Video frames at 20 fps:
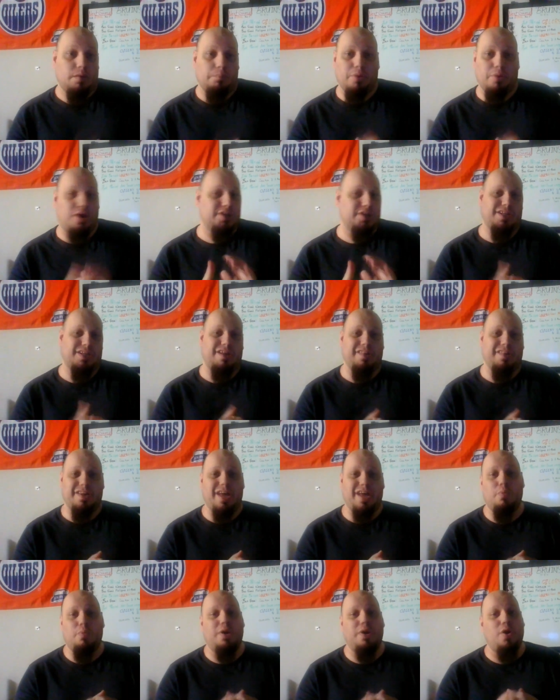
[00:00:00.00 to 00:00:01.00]
Boston on the
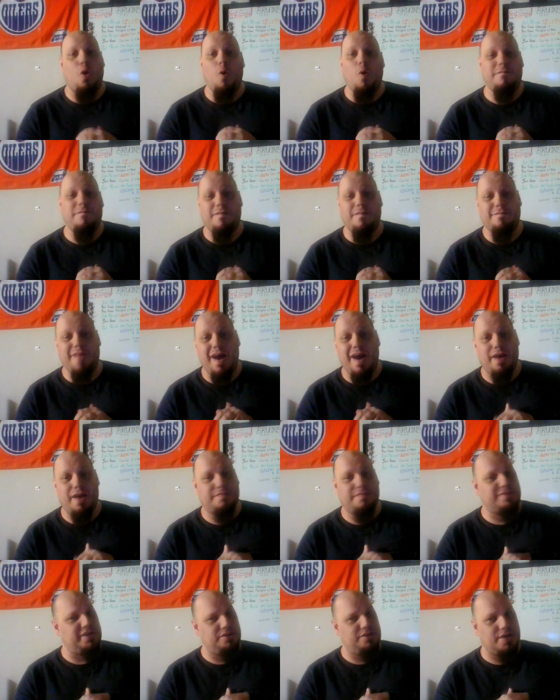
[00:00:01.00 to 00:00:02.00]
night went 0 for
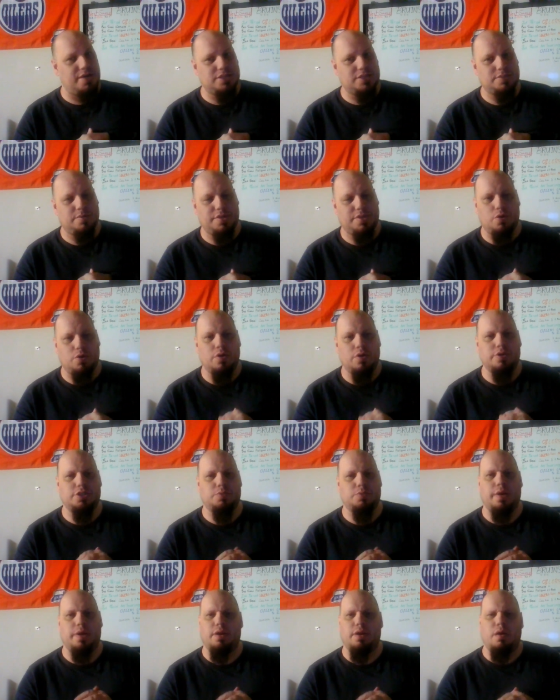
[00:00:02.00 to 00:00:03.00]
5. Can you guess what the
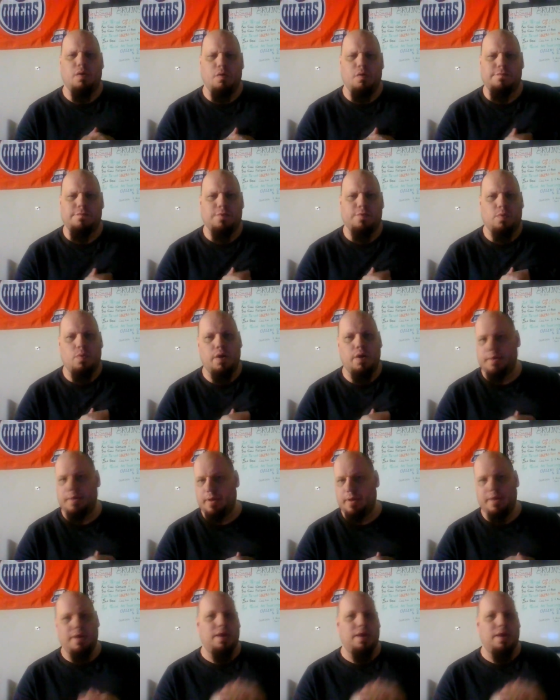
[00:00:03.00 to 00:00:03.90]
Oilers went? 0 for 1.